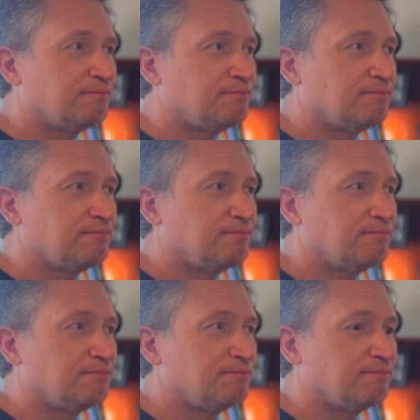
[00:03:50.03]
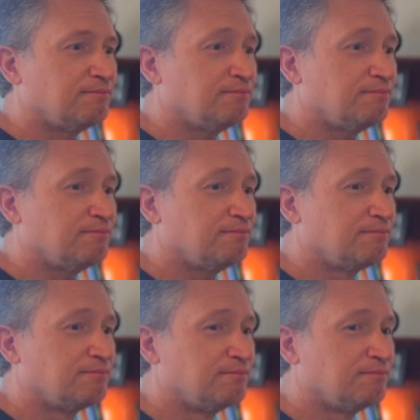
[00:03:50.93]

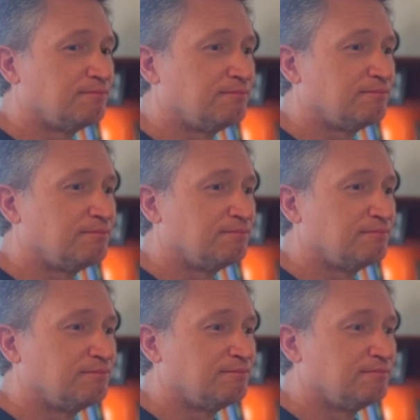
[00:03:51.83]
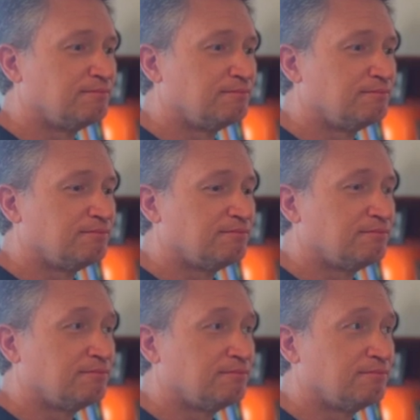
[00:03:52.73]

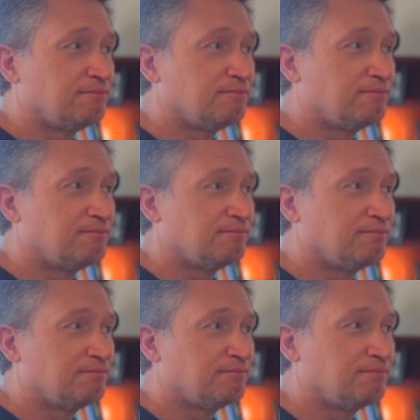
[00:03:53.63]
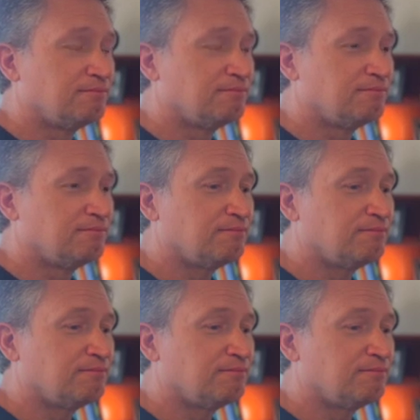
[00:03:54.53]

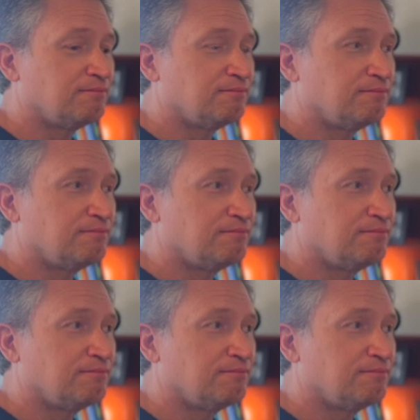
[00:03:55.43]
The person shown says nothing.